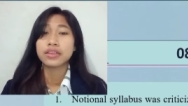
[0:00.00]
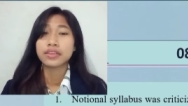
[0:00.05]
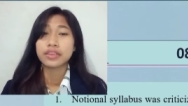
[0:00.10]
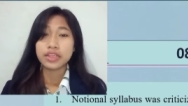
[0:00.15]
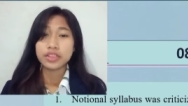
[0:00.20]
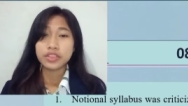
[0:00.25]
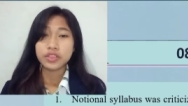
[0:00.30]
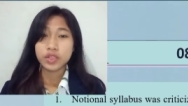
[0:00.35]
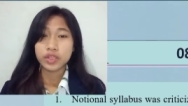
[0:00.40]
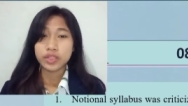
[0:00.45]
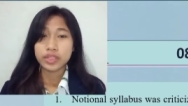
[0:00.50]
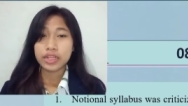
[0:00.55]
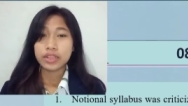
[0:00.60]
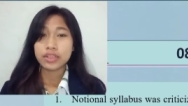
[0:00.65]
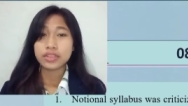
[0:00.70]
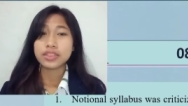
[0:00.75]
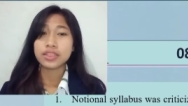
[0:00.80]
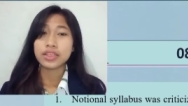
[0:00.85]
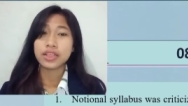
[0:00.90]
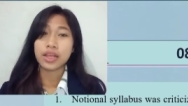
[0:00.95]

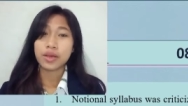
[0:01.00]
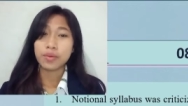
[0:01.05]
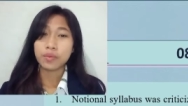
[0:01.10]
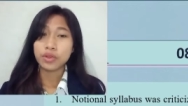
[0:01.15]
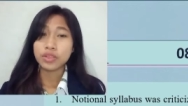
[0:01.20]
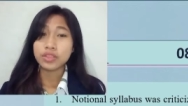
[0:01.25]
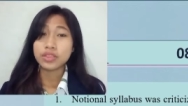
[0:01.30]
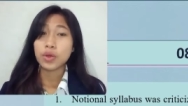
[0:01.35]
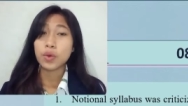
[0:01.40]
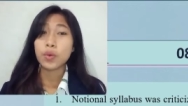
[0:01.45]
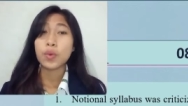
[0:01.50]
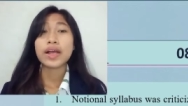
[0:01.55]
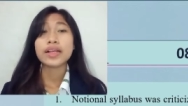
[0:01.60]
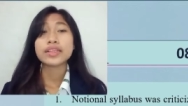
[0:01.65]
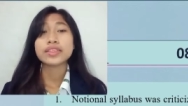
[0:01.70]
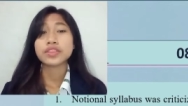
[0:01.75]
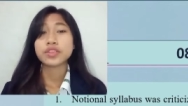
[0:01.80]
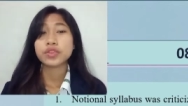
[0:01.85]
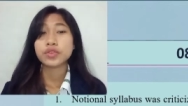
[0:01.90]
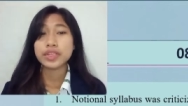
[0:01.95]
national syllabus
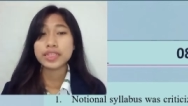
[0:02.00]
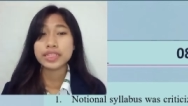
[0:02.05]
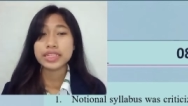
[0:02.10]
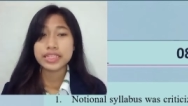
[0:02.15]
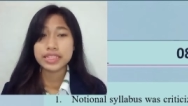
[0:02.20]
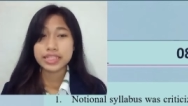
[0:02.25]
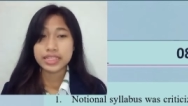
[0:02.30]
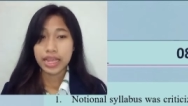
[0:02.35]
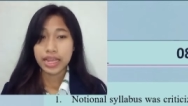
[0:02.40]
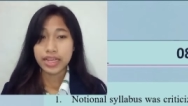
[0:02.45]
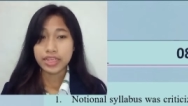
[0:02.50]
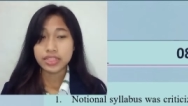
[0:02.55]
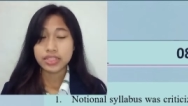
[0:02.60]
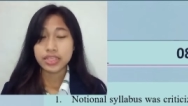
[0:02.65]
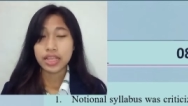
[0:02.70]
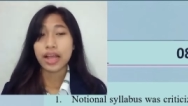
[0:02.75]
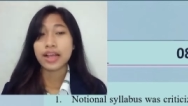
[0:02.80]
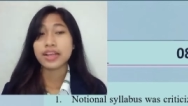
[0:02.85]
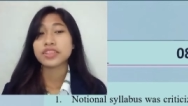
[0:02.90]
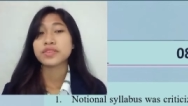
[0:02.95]
was
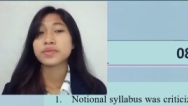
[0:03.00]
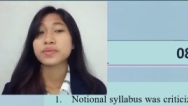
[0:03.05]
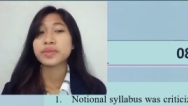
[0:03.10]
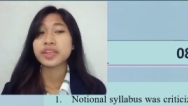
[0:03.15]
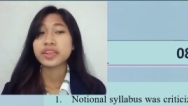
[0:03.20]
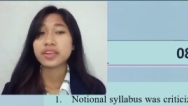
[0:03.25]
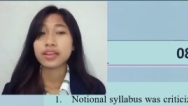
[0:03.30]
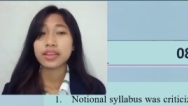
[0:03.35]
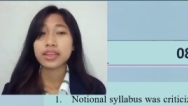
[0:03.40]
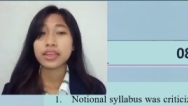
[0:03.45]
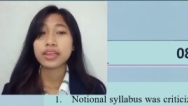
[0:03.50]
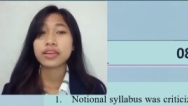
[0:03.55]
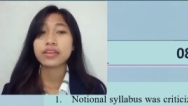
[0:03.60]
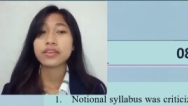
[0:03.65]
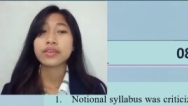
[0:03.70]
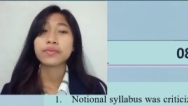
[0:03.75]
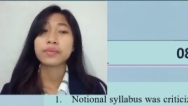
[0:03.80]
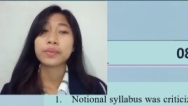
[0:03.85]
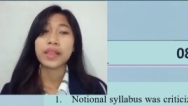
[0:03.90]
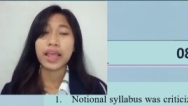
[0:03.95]
criticized as merely
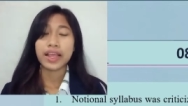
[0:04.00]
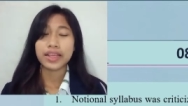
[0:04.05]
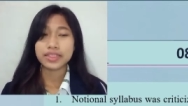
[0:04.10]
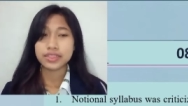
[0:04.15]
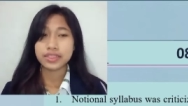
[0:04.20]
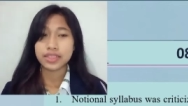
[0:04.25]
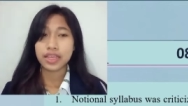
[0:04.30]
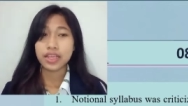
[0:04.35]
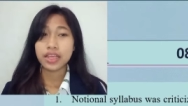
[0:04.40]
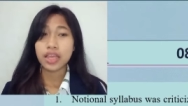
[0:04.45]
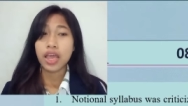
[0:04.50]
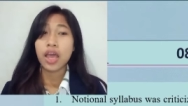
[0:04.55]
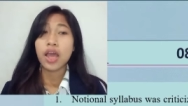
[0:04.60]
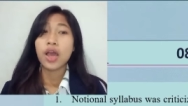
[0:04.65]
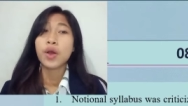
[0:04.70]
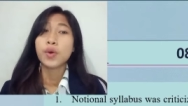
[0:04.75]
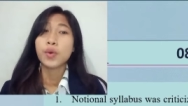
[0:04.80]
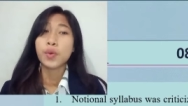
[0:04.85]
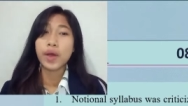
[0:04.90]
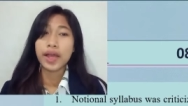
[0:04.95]
replacing
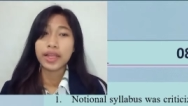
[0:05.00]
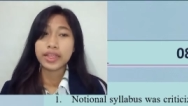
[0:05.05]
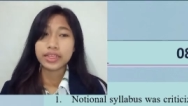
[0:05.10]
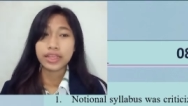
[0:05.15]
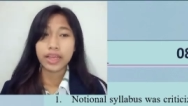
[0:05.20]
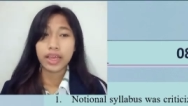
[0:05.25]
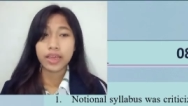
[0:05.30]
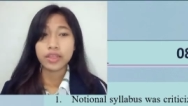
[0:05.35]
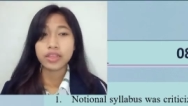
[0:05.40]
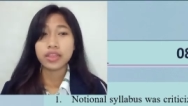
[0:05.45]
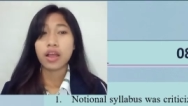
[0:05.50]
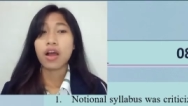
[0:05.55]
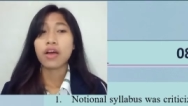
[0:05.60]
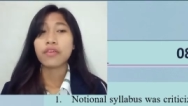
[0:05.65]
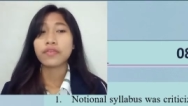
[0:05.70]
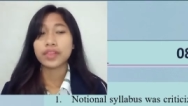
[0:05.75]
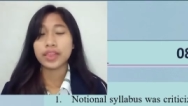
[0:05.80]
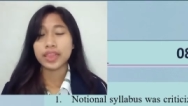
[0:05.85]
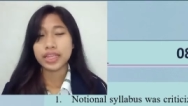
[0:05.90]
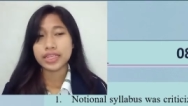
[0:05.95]
one kind
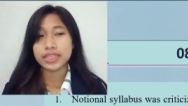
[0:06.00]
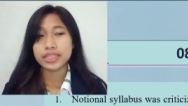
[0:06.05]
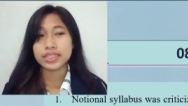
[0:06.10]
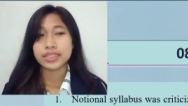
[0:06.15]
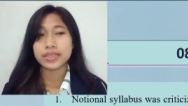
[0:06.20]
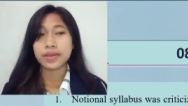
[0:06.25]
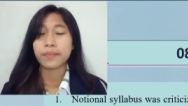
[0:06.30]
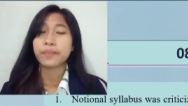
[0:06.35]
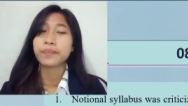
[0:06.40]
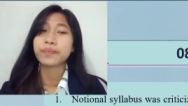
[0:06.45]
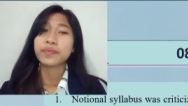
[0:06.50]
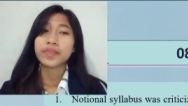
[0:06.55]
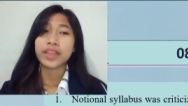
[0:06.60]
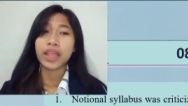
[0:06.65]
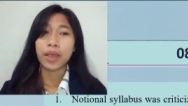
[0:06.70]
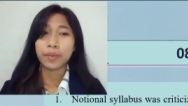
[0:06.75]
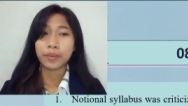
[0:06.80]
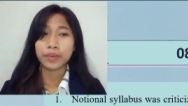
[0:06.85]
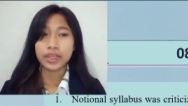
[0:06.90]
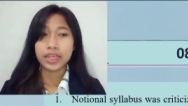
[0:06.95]
of list,
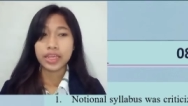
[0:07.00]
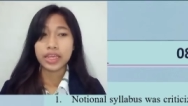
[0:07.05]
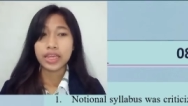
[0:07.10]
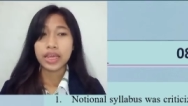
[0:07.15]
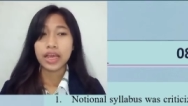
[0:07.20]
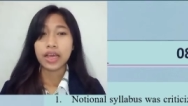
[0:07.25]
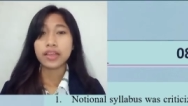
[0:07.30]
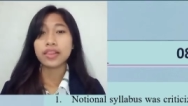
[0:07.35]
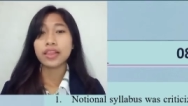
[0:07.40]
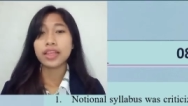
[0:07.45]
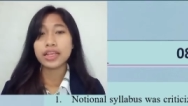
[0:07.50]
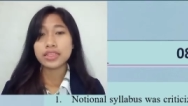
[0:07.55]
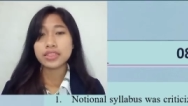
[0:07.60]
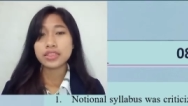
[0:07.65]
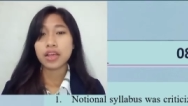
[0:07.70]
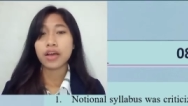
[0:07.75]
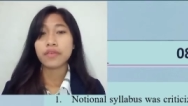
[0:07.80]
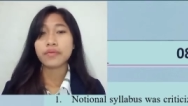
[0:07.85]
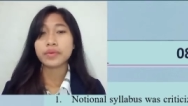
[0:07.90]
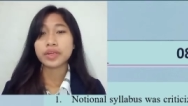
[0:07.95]
namely a
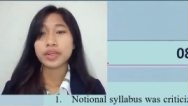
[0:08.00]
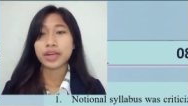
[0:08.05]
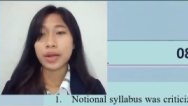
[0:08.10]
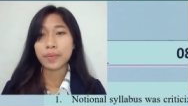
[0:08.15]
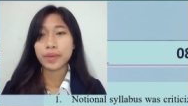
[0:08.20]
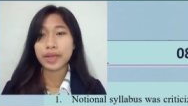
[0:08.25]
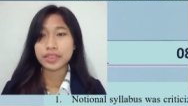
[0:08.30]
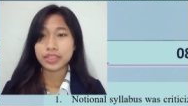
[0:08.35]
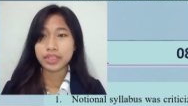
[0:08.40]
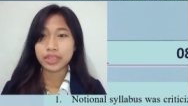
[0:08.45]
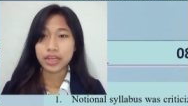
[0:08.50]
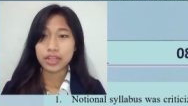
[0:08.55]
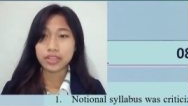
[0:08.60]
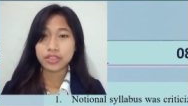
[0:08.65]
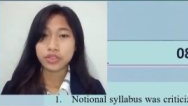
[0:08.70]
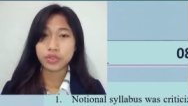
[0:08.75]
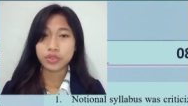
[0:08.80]
list of grammatical